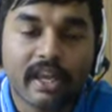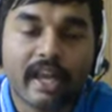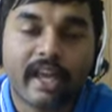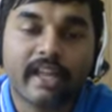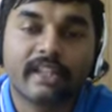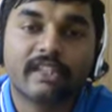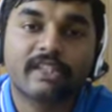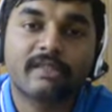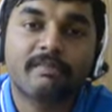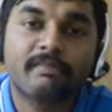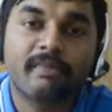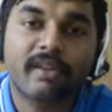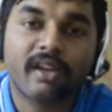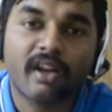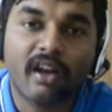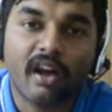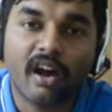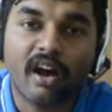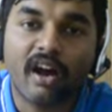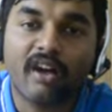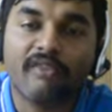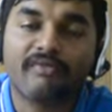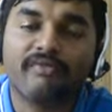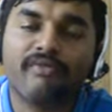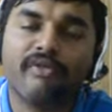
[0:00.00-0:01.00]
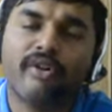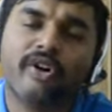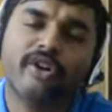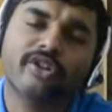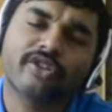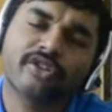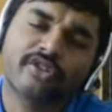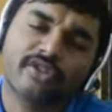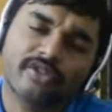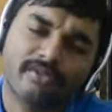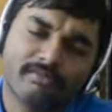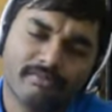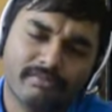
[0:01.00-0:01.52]
And spin half, or
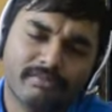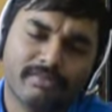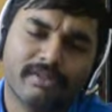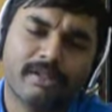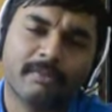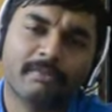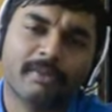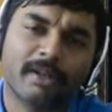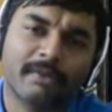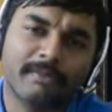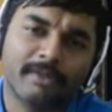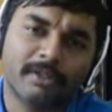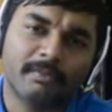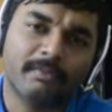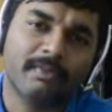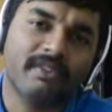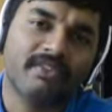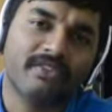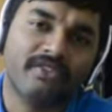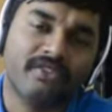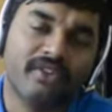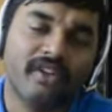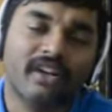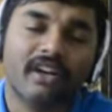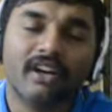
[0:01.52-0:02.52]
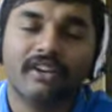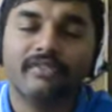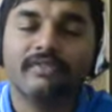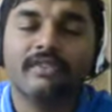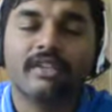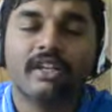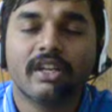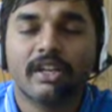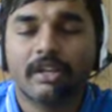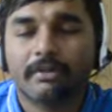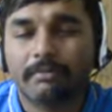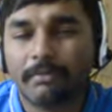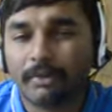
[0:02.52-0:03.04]
sometimes spin 3 halves,
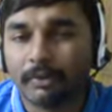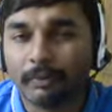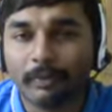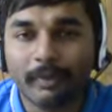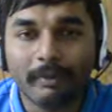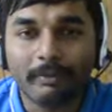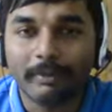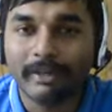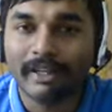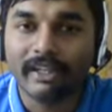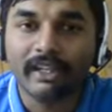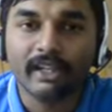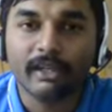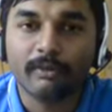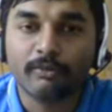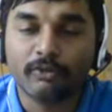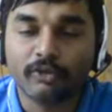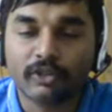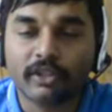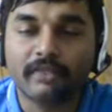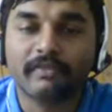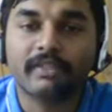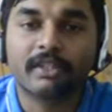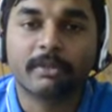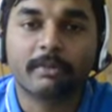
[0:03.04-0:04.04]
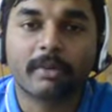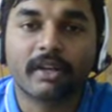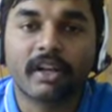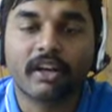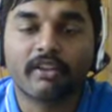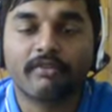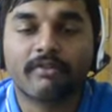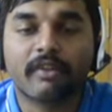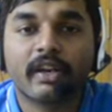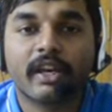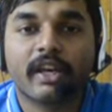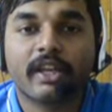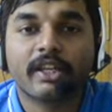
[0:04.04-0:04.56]
but we'll be dealing mostly with spin
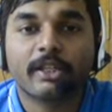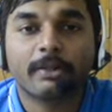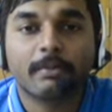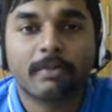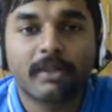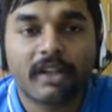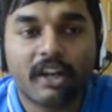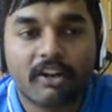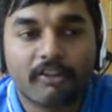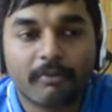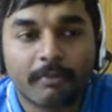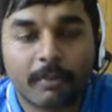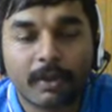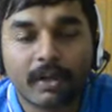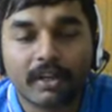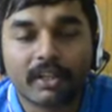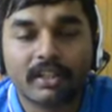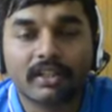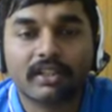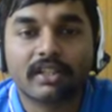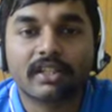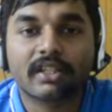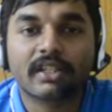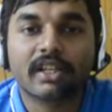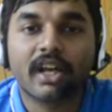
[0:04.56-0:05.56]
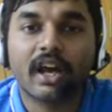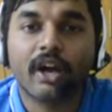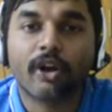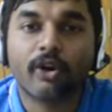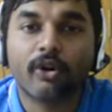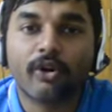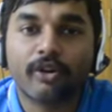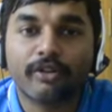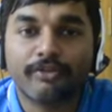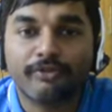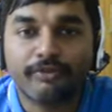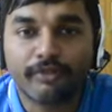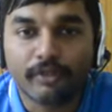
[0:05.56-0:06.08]
half particles are
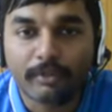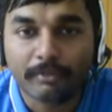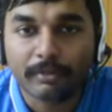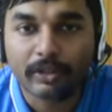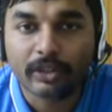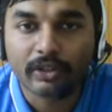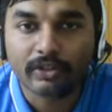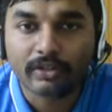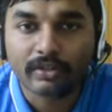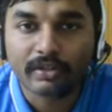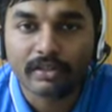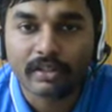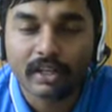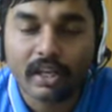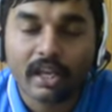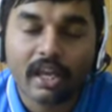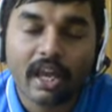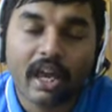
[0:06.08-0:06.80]
called fermions.